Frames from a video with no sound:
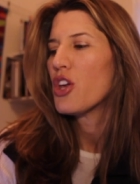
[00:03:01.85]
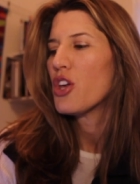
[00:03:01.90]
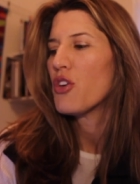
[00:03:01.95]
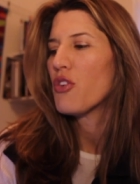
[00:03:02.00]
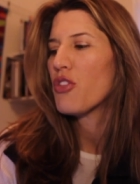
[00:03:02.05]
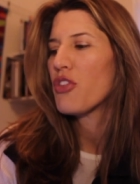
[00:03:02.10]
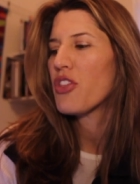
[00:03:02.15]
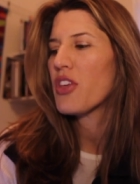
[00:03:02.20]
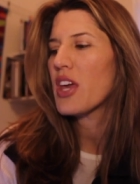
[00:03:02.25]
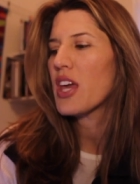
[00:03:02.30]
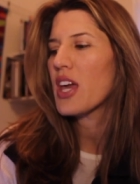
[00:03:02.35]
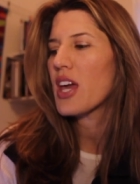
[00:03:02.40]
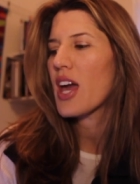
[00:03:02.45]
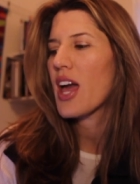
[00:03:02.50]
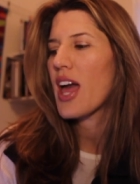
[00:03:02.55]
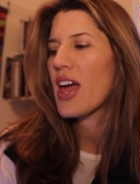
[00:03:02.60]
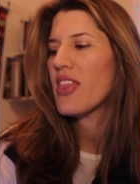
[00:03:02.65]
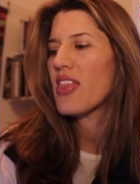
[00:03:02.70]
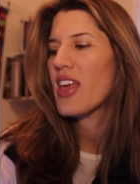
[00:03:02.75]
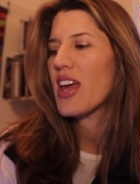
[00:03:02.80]
you think
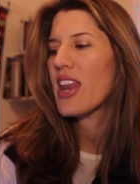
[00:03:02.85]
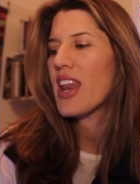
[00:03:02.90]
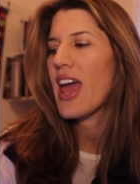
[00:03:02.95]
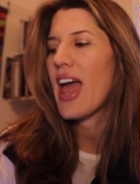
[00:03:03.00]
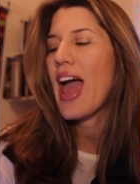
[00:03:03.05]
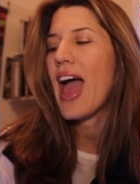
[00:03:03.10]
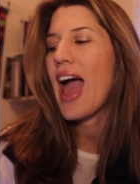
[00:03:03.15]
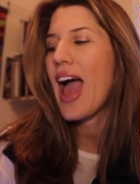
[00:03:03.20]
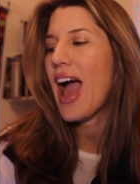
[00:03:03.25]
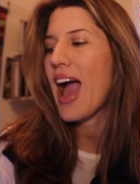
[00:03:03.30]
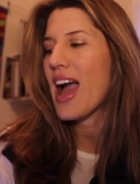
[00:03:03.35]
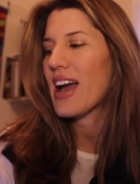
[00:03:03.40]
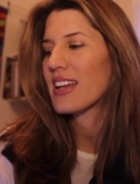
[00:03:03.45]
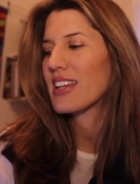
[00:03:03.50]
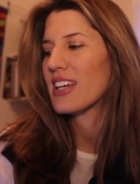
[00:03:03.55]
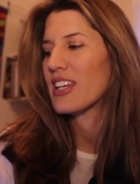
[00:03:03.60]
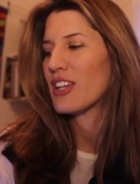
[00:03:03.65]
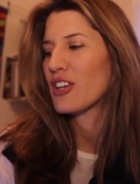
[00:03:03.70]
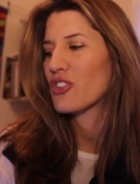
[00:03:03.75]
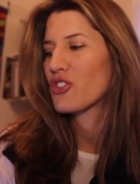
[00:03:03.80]
and then
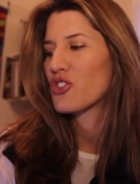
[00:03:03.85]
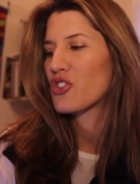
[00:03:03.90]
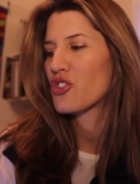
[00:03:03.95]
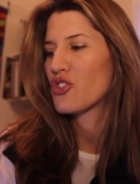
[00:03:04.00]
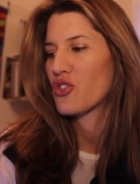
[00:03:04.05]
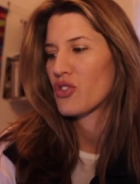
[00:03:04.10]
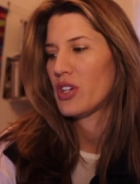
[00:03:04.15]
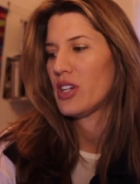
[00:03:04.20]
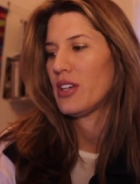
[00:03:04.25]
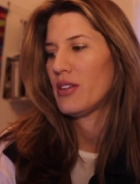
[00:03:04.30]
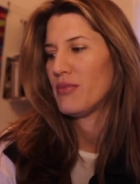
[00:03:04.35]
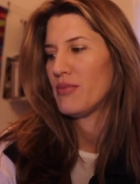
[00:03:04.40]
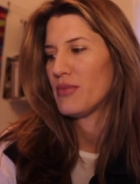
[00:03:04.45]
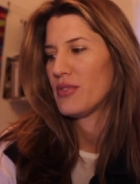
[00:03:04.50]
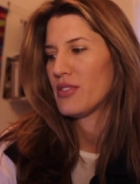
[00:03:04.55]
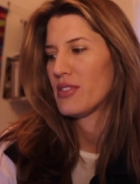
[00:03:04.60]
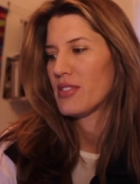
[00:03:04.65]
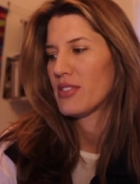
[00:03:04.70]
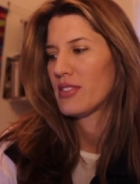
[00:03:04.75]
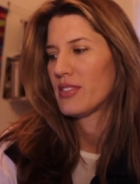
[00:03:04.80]
act in
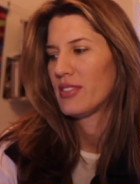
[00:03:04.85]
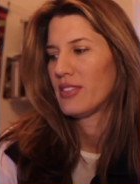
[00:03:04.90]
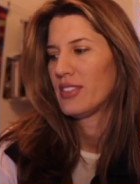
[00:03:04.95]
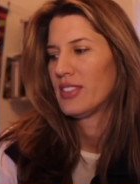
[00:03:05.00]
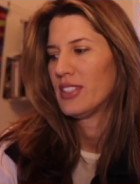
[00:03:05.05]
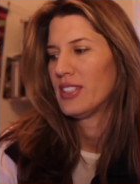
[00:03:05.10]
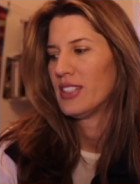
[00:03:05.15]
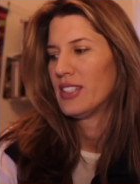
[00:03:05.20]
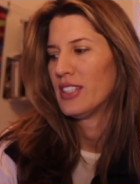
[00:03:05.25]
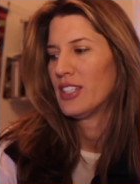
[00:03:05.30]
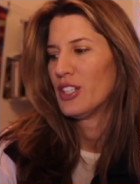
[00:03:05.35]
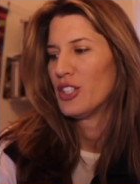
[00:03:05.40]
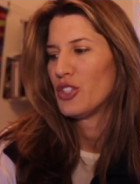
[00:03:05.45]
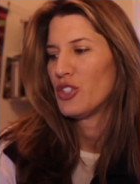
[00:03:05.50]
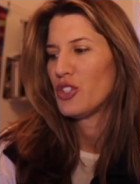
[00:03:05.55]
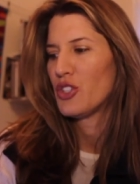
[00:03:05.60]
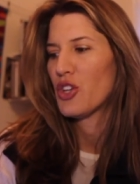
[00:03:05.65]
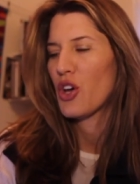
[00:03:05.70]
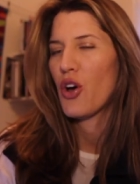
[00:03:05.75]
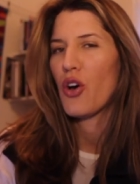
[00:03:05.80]
extremes.
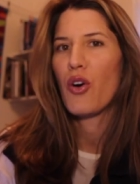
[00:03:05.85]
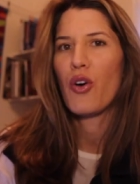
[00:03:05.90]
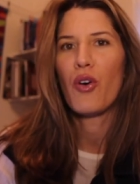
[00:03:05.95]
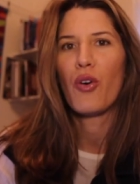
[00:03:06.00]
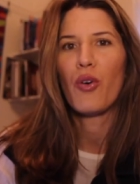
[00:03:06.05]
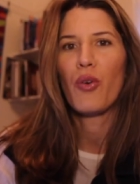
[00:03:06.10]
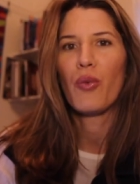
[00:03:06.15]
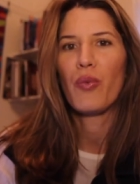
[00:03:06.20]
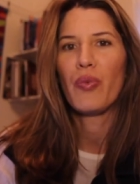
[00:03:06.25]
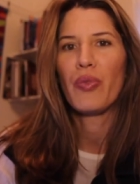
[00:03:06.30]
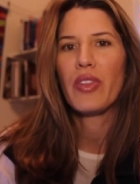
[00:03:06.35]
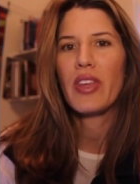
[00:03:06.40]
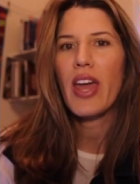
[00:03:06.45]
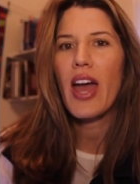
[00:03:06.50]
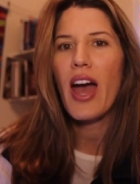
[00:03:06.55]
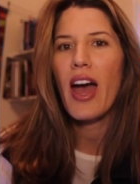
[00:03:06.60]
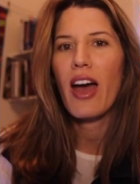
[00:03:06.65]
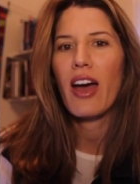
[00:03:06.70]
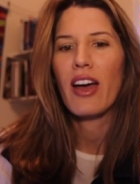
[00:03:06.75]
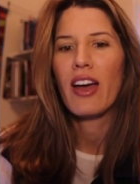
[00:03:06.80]
So
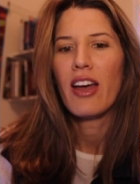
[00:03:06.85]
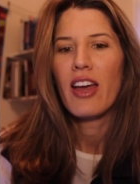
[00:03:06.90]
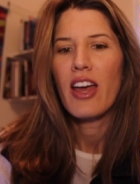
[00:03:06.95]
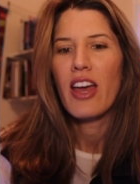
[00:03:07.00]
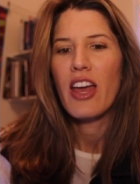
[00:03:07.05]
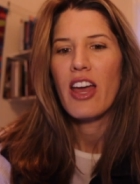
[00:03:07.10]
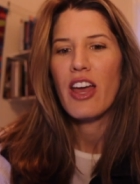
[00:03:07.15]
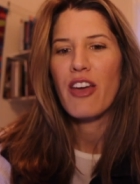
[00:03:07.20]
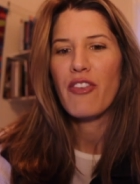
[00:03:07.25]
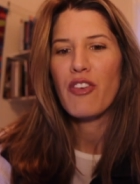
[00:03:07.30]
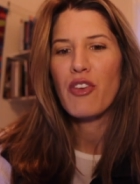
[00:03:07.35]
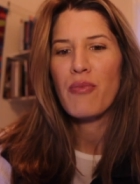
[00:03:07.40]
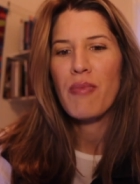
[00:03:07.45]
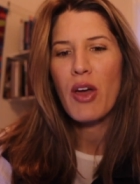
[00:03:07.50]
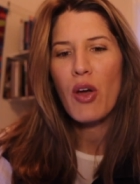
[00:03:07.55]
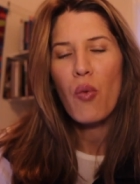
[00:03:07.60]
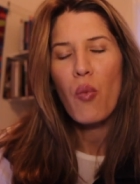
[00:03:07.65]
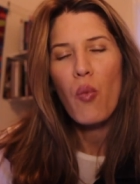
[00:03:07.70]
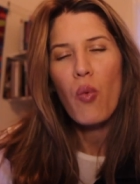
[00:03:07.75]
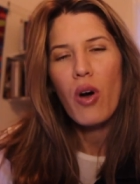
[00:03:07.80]
yeah, if you
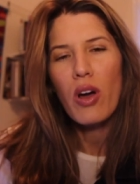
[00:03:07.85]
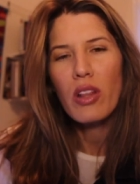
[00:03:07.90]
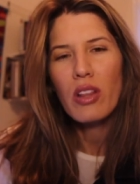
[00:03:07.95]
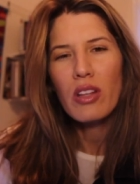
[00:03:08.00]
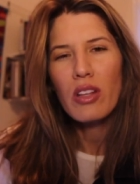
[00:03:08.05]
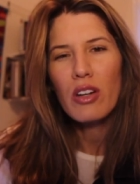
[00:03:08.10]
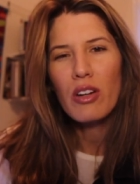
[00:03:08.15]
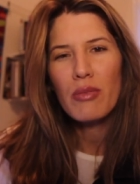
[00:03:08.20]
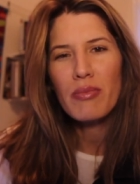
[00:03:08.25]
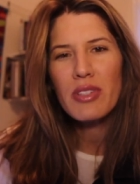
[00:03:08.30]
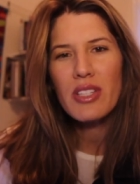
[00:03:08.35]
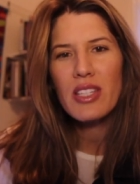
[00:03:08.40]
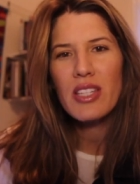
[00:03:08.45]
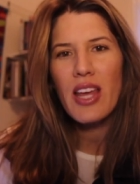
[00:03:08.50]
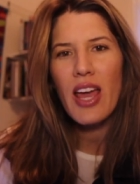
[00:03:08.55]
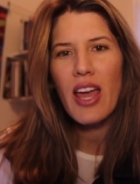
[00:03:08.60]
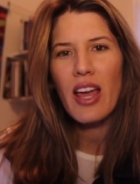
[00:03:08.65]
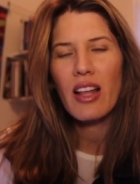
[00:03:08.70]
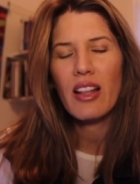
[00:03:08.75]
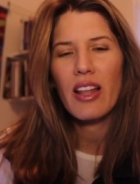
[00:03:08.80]
make one little
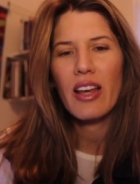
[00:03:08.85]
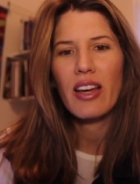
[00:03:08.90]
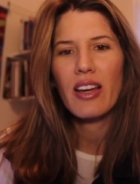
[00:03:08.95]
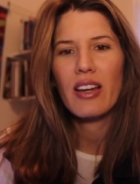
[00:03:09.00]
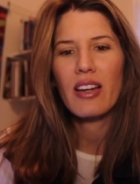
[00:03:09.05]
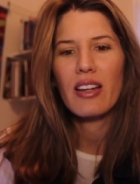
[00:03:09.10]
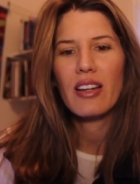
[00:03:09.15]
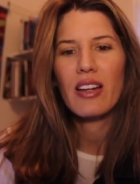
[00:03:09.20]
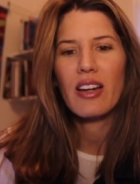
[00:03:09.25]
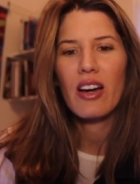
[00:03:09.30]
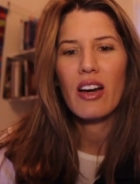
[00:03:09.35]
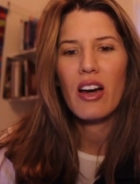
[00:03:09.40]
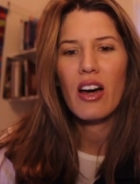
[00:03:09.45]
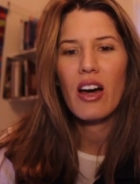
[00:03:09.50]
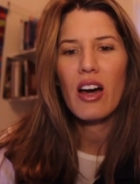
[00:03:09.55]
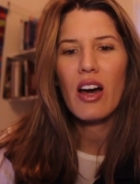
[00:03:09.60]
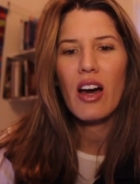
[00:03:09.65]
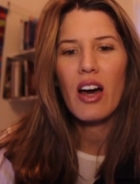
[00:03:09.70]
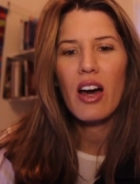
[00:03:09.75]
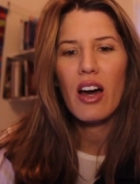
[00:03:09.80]
mistake, like,
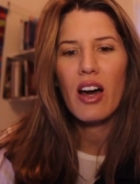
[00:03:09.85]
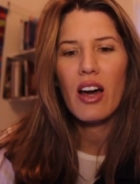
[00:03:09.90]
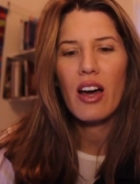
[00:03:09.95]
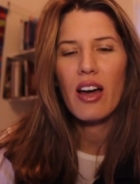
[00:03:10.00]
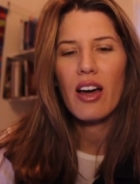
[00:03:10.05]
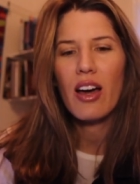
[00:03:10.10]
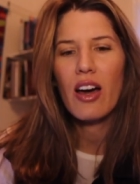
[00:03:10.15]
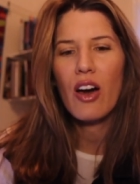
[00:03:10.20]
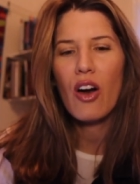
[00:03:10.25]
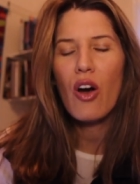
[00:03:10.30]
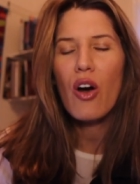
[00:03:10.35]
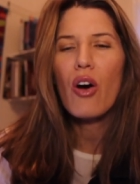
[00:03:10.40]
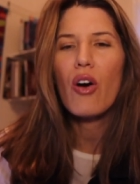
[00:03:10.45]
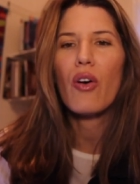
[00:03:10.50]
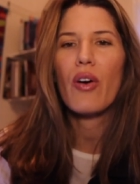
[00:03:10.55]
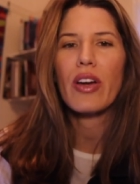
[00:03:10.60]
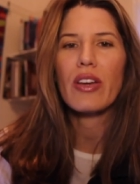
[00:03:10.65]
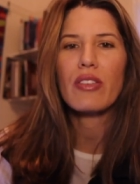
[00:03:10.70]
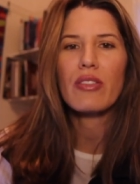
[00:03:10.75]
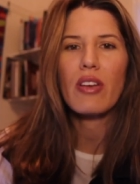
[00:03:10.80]

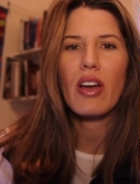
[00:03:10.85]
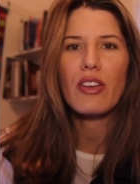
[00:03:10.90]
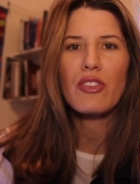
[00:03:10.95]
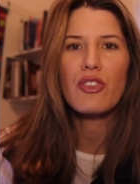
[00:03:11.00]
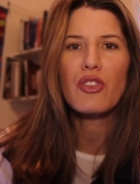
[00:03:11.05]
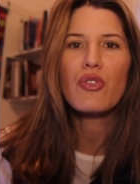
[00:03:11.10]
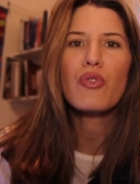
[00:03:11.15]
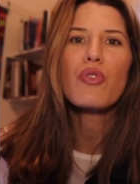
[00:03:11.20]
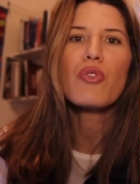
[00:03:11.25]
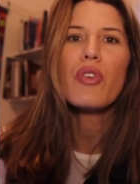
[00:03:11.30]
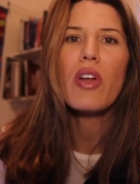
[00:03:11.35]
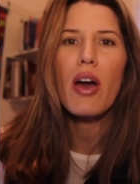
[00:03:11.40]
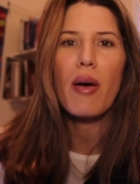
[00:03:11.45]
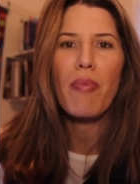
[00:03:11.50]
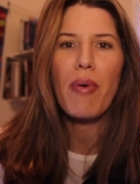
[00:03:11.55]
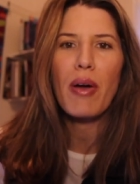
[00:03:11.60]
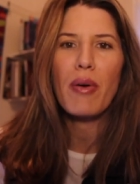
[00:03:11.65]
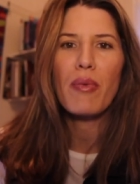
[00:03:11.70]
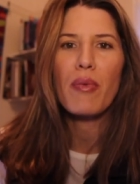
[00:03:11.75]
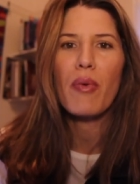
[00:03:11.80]
oh, I screwed
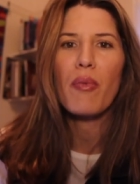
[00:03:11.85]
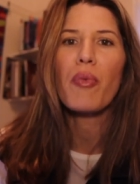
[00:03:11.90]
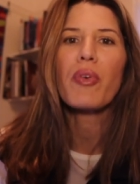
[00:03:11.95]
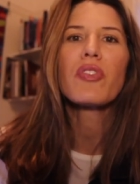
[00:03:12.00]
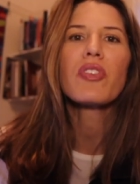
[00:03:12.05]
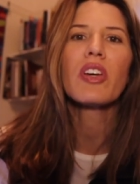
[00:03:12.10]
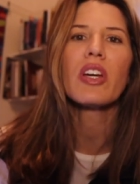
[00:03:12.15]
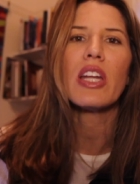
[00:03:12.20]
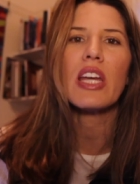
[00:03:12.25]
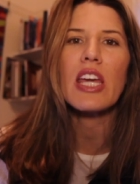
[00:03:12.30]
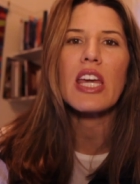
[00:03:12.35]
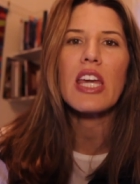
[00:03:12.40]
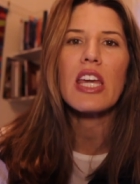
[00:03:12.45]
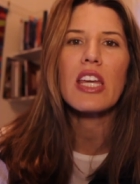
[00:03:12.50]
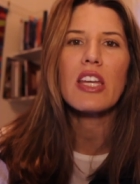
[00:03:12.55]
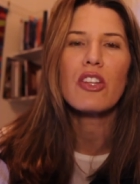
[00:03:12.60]
up, I wasn't going to